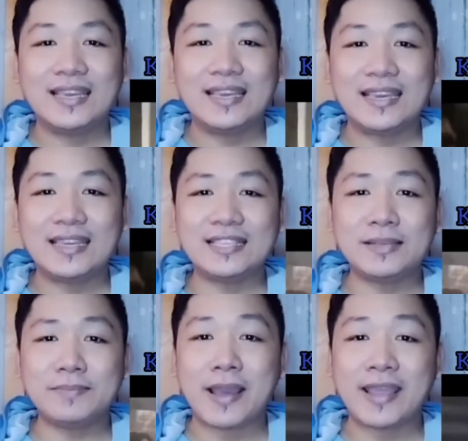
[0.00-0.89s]
It is a
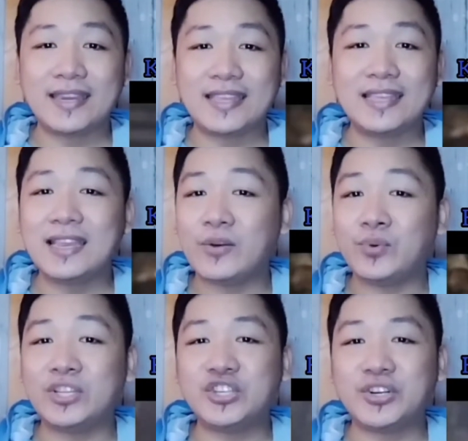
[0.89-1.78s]
mining
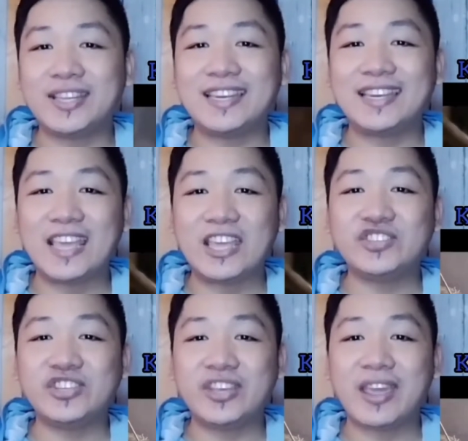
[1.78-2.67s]
region in
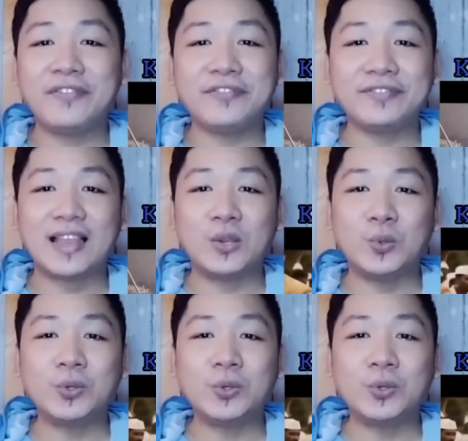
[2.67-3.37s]
KGF Taluk